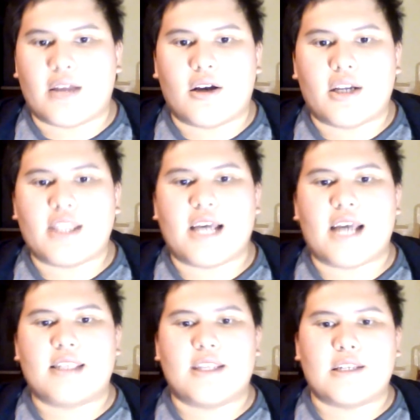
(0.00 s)
to the side, on
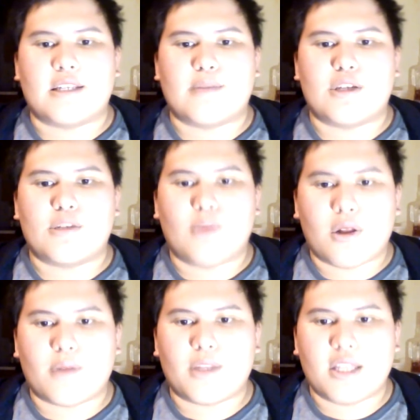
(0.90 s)
a dais that is much
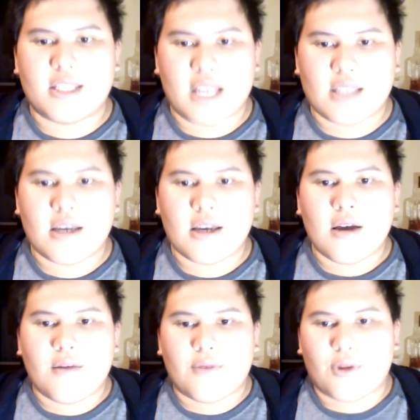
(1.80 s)
smaller but
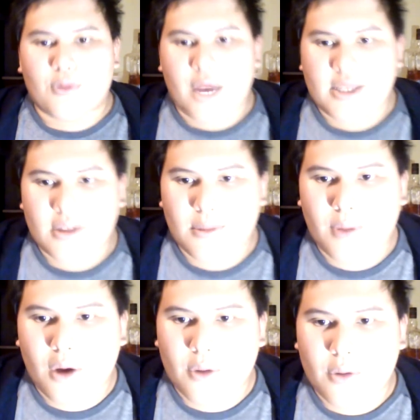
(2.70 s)
distinct from the
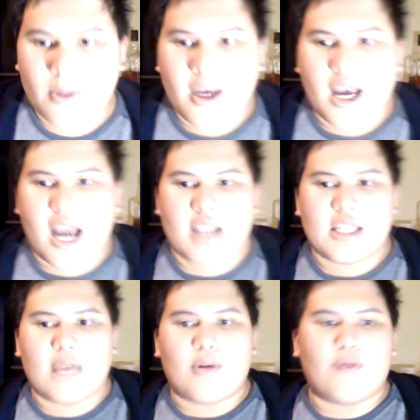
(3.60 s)
rest of the ballroom,
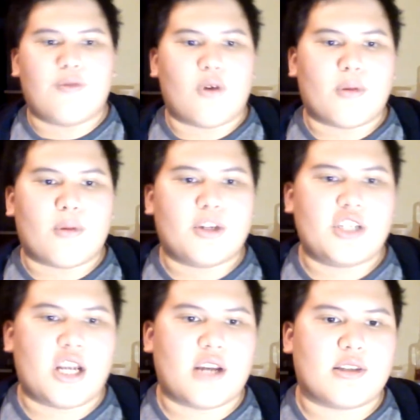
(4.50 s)
at a table of
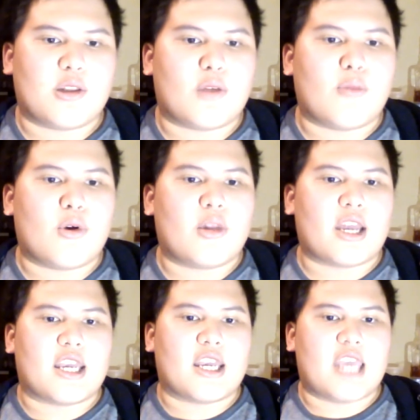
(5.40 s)
formal chairs that look
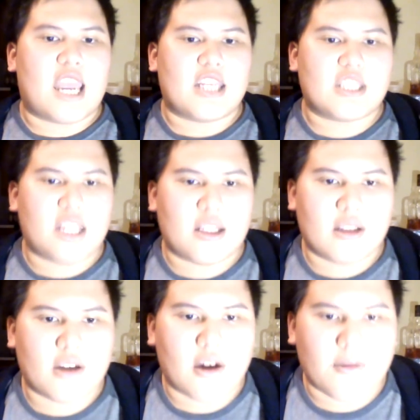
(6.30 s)
more like a cage
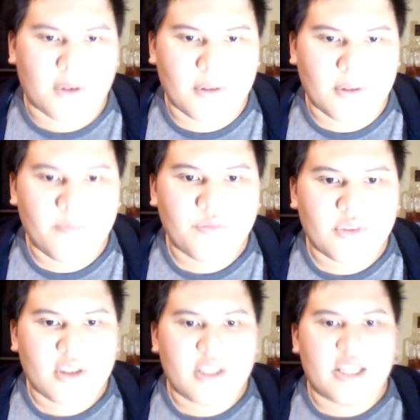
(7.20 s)
than comfort,
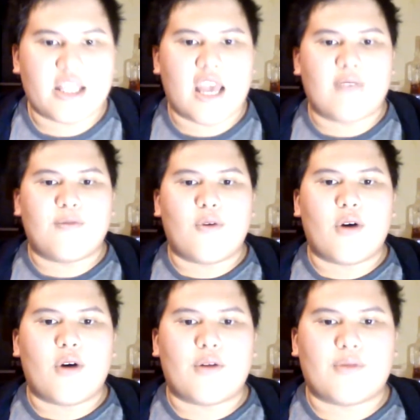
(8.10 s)
sit the
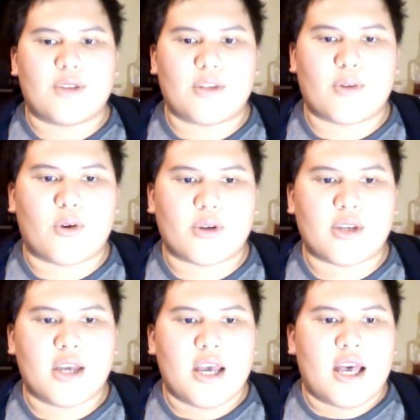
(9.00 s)
envoy from the summer
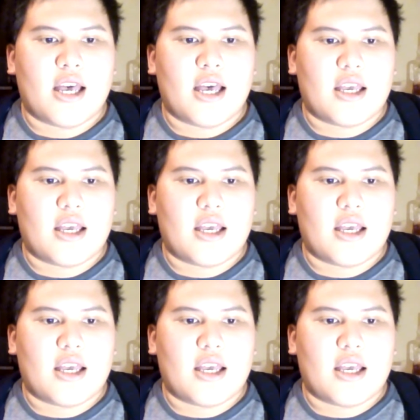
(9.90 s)
court.